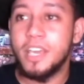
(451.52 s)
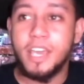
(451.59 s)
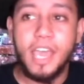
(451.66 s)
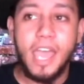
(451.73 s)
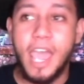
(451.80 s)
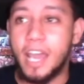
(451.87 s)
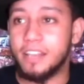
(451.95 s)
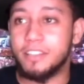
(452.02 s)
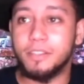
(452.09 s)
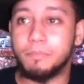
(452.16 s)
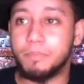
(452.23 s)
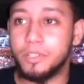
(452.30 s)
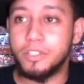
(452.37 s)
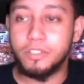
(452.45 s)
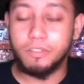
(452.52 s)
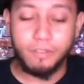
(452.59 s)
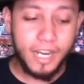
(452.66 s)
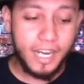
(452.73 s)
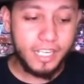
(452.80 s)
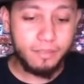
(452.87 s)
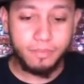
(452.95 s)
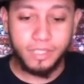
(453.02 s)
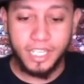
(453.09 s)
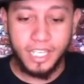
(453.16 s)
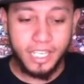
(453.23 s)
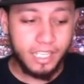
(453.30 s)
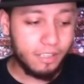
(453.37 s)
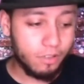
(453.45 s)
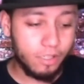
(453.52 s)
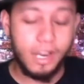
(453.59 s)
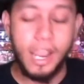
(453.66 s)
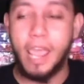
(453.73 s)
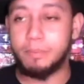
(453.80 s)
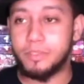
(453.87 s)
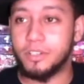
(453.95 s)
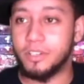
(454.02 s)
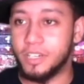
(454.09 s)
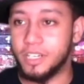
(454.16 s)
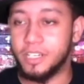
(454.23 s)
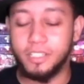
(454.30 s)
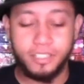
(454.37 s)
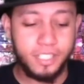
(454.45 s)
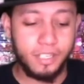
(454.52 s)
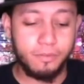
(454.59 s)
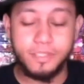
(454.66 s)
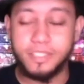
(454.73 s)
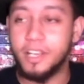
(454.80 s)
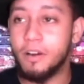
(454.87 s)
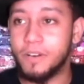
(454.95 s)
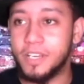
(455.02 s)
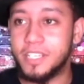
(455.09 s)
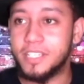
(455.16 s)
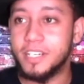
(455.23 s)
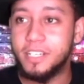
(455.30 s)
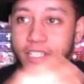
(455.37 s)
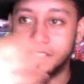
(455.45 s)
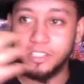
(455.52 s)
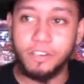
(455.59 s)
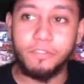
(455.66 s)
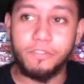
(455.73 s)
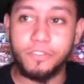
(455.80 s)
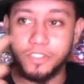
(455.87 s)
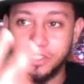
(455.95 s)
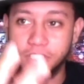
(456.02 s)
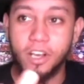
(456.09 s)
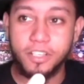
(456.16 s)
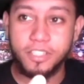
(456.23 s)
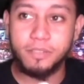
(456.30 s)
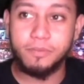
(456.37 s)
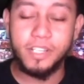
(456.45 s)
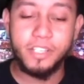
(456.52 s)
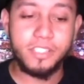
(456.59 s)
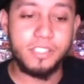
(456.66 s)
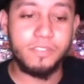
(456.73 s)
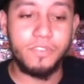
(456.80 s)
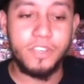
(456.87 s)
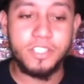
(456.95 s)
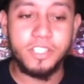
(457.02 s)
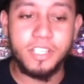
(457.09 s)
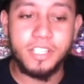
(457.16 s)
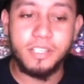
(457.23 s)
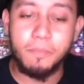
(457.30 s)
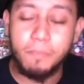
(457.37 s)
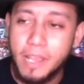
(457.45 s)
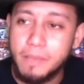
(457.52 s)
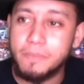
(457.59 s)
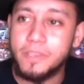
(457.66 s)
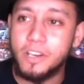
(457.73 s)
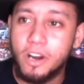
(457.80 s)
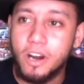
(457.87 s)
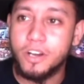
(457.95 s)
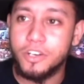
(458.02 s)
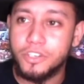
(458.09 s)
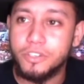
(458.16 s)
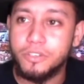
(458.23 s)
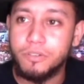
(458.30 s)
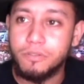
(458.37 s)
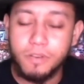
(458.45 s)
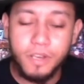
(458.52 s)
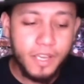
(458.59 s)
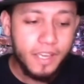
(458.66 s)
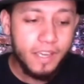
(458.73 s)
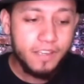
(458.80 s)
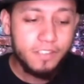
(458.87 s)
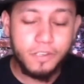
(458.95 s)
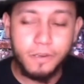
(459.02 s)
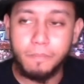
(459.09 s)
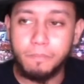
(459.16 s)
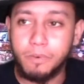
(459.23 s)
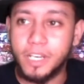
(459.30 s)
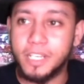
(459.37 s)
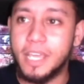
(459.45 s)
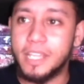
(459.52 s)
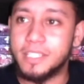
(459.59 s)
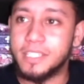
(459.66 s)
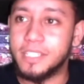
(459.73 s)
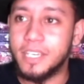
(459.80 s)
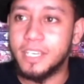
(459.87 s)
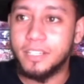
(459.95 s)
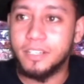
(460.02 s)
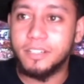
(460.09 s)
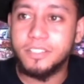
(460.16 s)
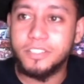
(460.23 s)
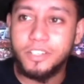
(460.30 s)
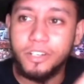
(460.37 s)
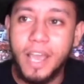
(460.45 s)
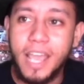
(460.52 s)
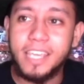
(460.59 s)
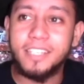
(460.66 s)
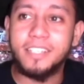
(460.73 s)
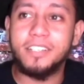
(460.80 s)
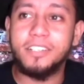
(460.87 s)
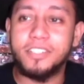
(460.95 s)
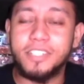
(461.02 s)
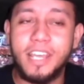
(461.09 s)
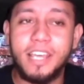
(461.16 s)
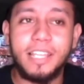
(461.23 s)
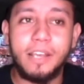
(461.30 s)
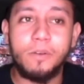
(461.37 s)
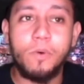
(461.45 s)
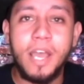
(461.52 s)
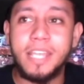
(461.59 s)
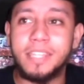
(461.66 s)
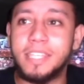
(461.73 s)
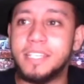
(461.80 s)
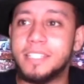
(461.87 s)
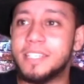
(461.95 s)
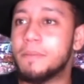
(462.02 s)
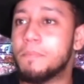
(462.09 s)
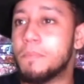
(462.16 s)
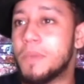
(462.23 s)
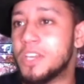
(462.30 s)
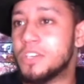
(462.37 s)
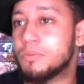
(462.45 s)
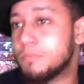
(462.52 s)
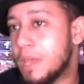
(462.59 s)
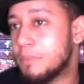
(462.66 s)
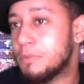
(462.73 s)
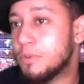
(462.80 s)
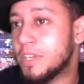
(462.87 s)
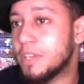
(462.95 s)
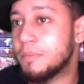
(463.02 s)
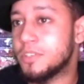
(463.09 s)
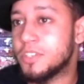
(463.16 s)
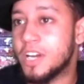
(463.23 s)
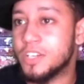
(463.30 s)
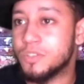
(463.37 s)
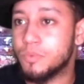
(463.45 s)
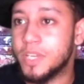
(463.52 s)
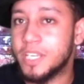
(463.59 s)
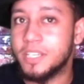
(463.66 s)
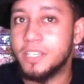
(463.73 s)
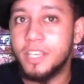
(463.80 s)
out of the blue randomly or after someone's already done and you saw someone else's vision, it might be hard to bring that together. So I can understand like why things didn't mesh maybe with him and Josh Whedon.